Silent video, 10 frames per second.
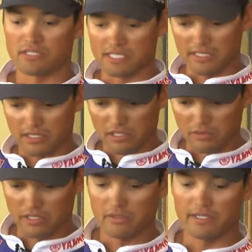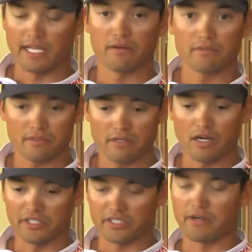you see the lure go down
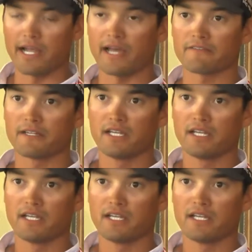on your graph,